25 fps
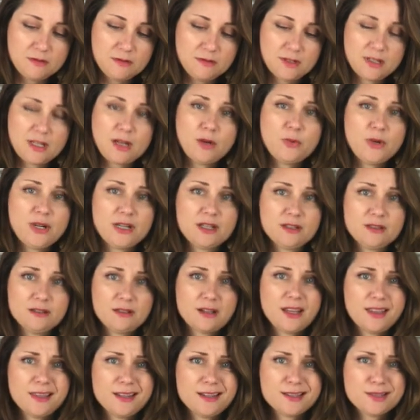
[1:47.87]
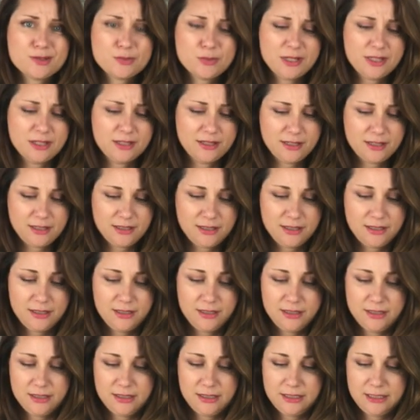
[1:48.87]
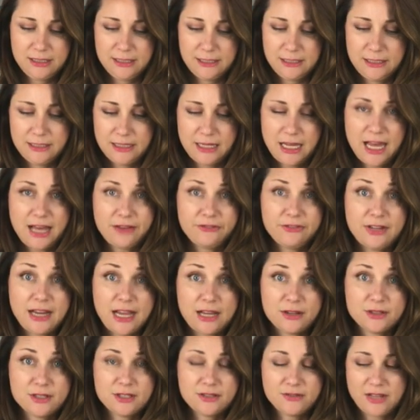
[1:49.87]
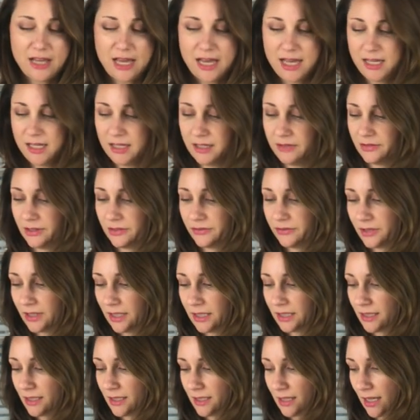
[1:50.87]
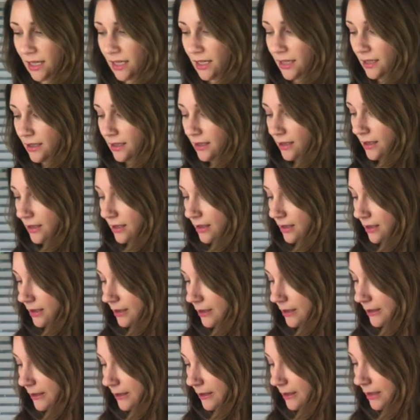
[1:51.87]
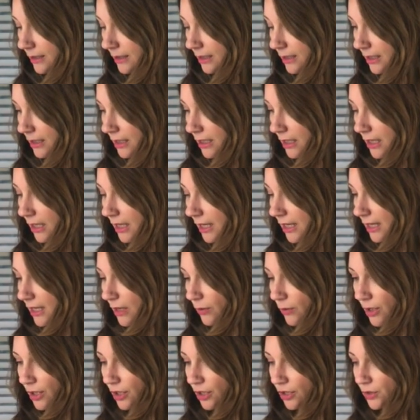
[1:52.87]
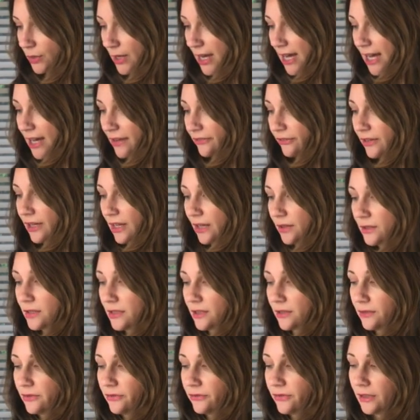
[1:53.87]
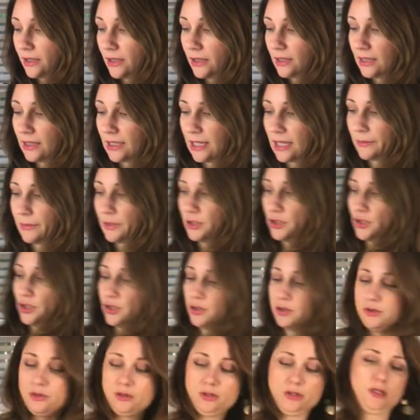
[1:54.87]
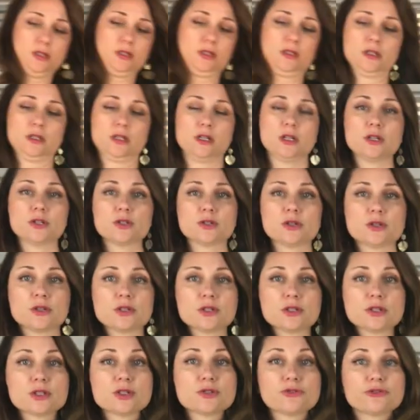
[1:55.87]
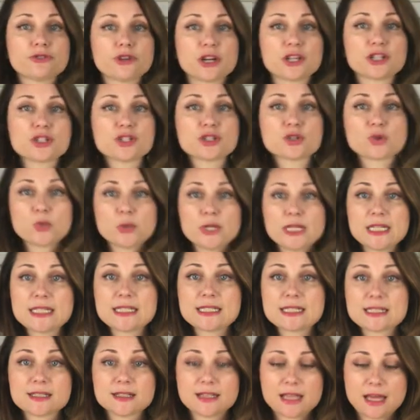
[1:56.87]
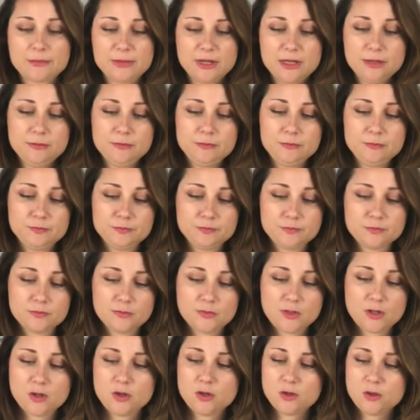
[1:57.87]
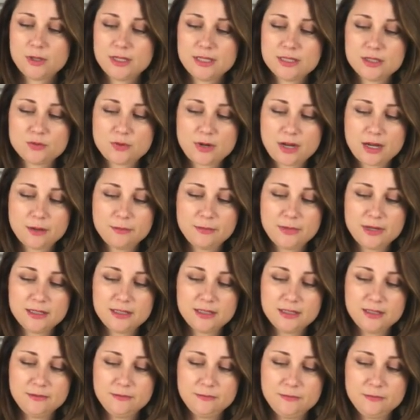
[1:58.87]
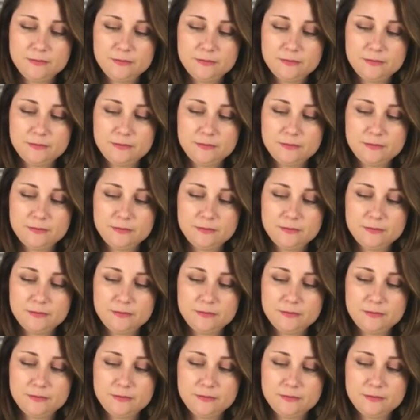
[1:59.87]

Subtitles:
Is that weird? I think it's weird. 1/2 ounce of that, if I forgot to say it. We're gonna do 1/2 ounce of lemon juice. So this is fresh squeezed lemon, always recommended.